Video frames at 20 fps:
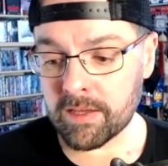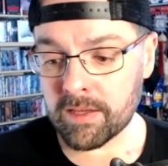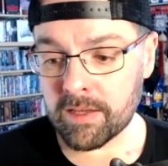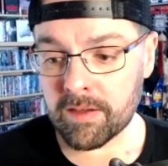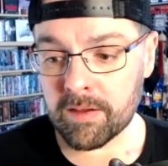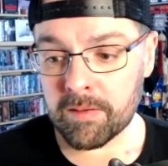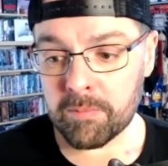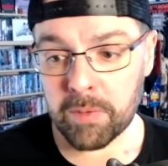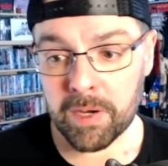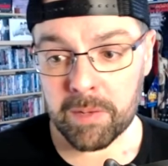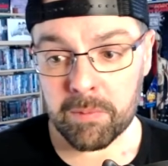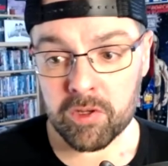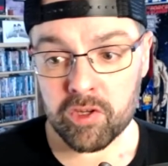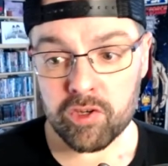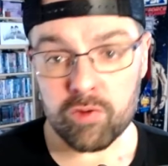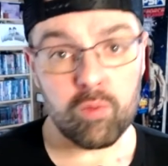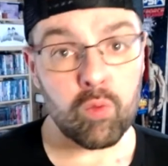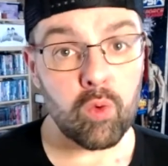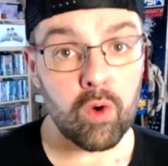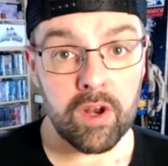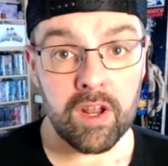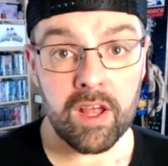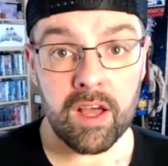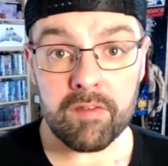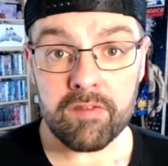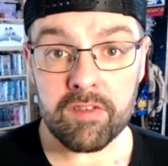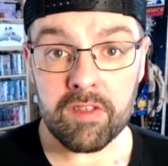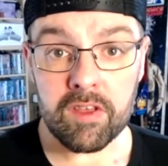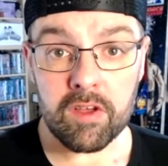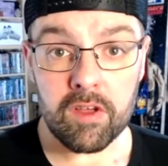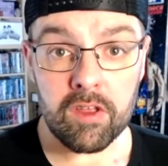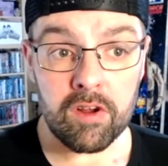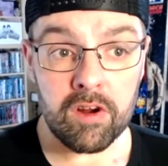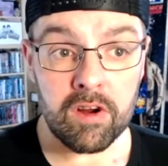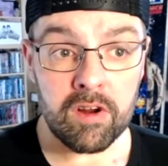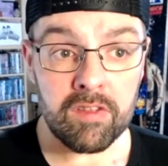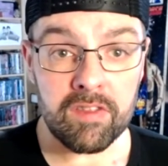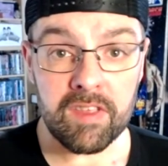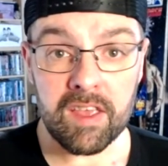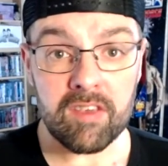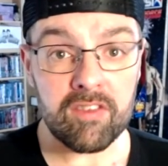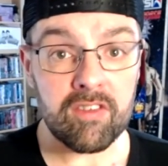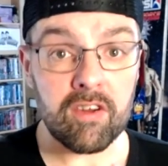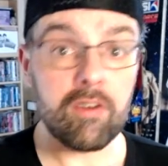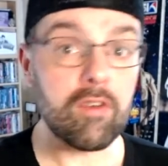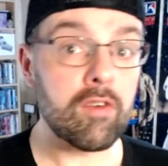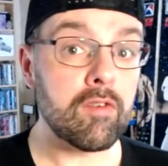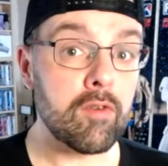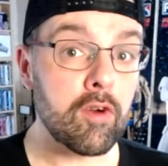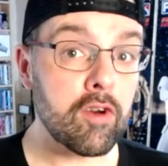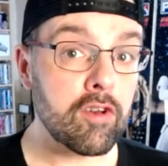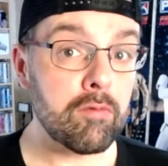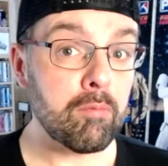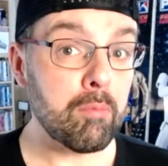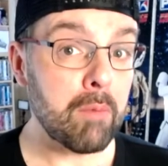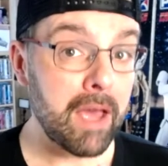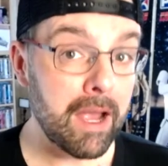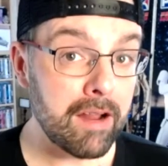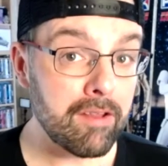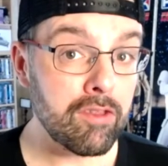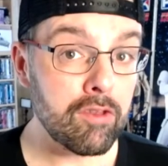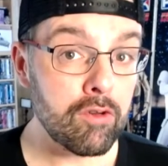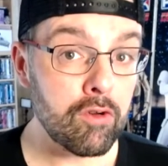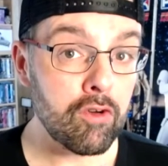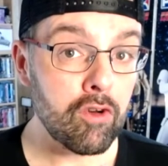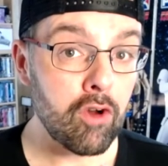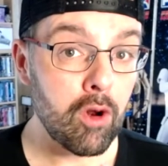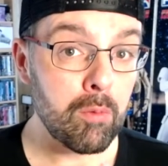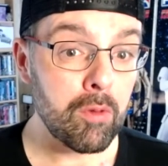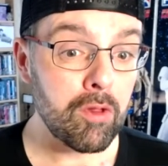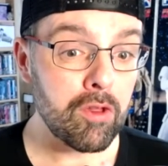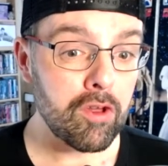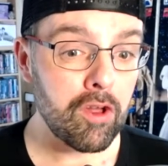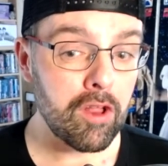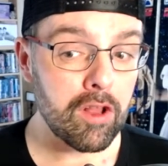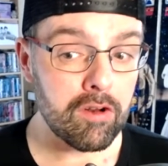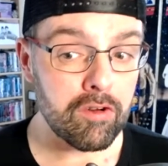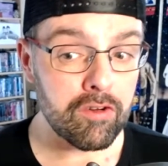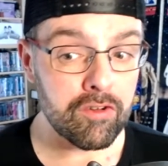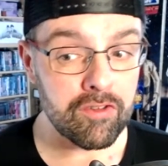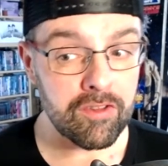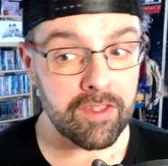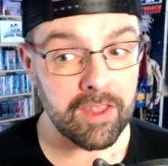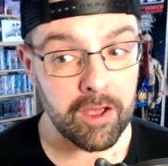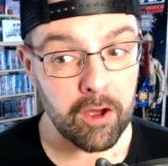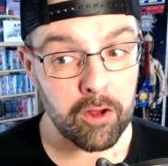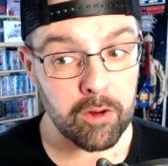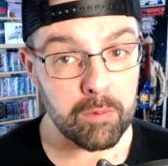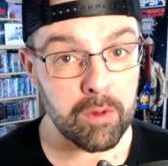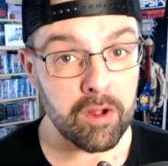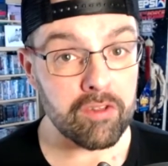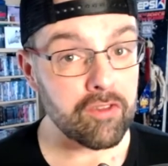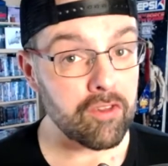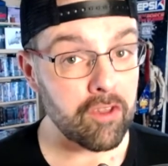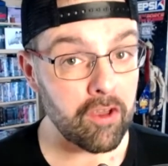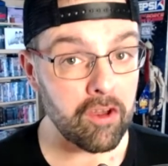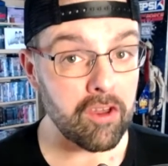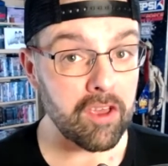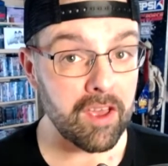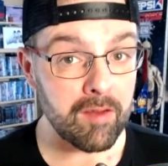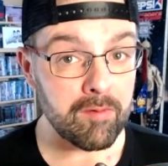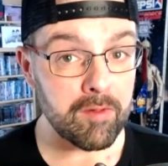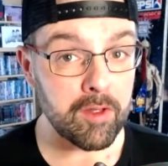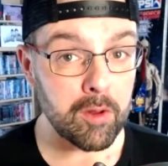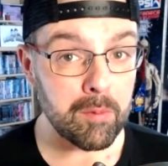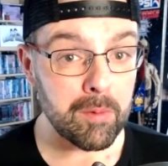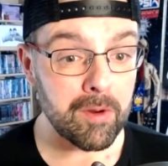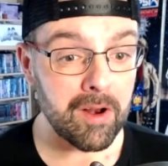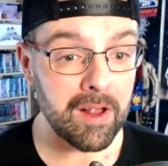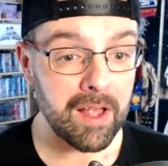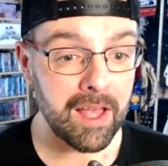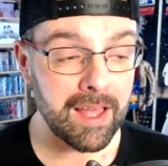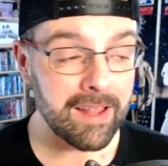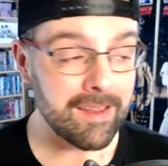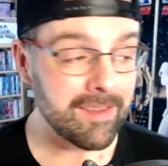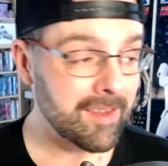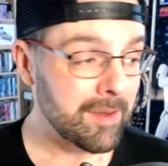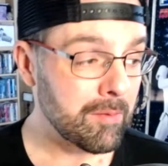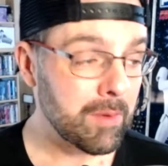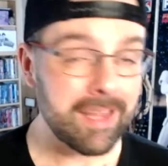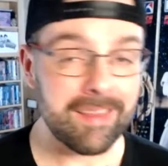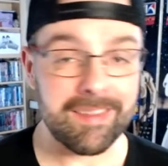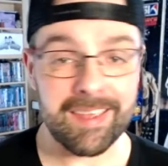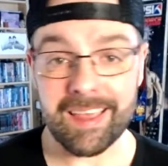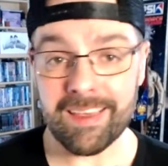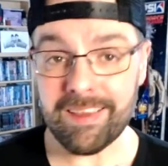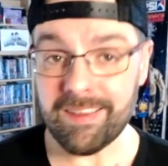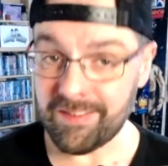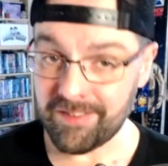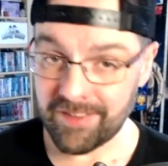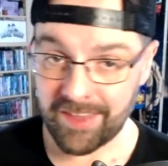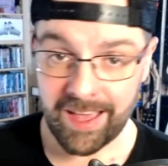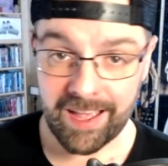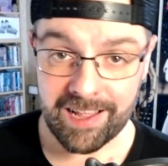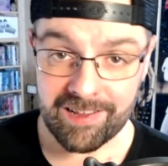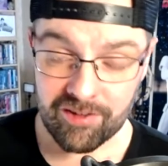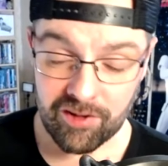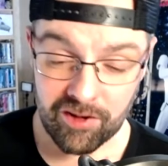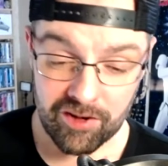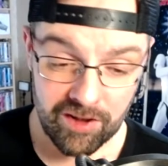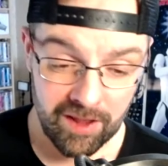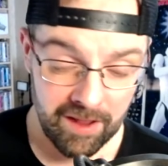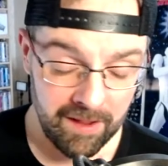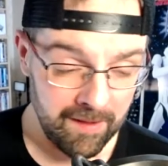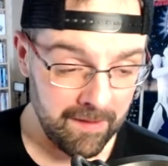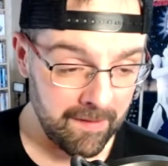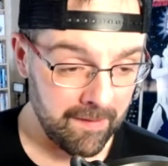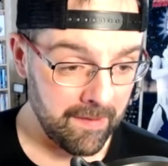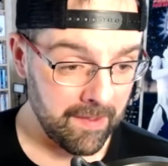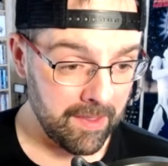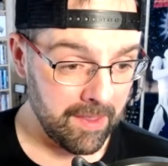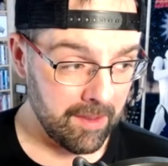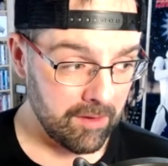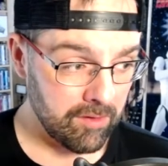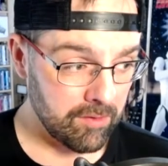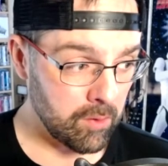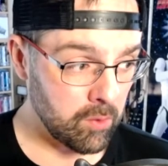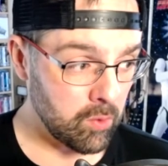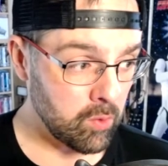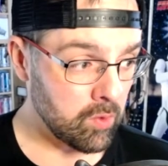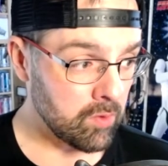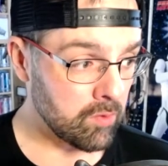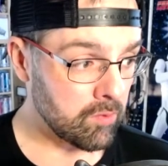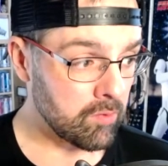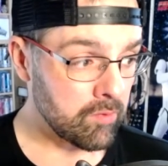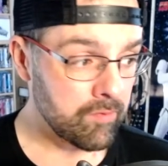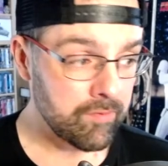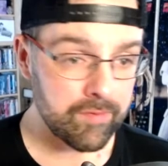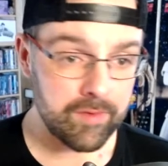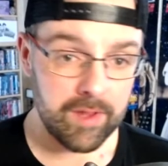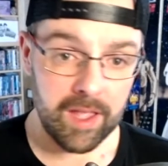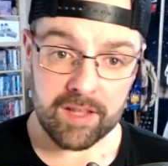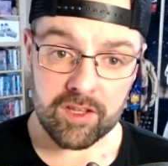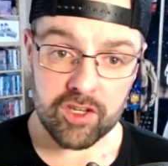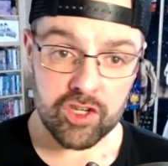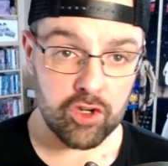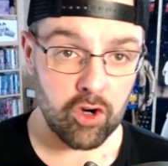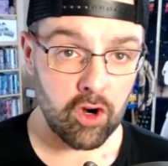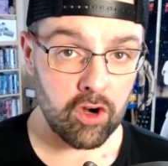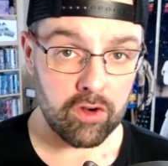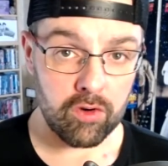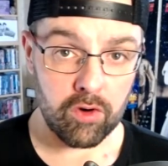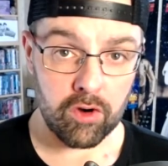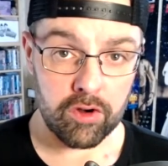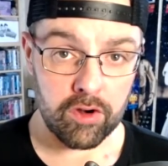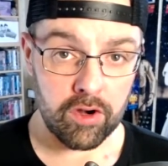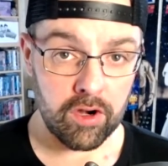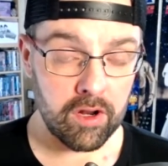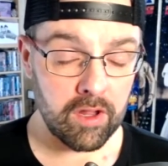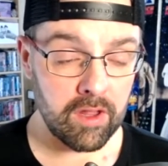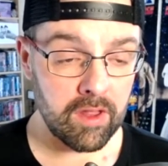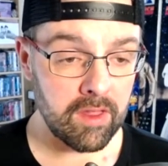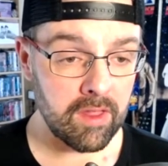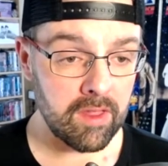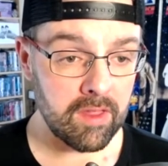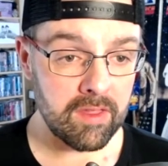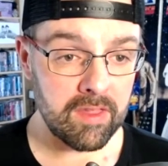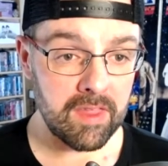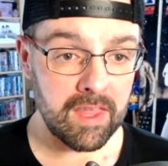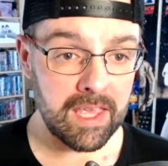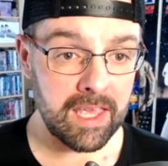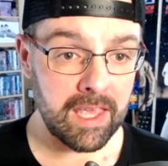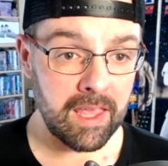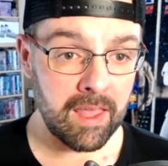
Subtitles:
pretty much one after the other, they start reverting back to their normal colours, and the Autobots now have the upper hand. Like, we can take these guys out. So in short order, the